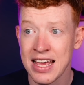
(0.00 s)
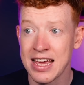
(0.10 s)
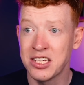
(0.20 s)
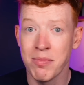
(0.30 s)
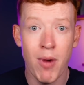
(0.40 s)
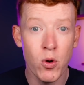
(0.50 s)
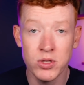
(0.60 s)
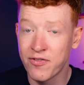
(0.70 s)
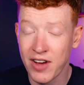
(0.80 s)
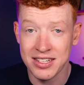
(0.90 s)
he's a
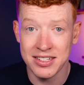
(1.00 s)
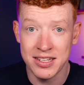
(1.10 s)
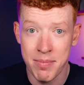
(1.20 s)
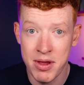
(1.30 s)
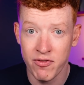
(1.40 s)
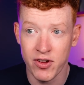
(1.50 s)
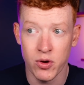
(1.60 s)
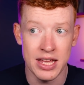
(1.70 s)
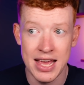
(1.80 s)
multifaceted midfielder.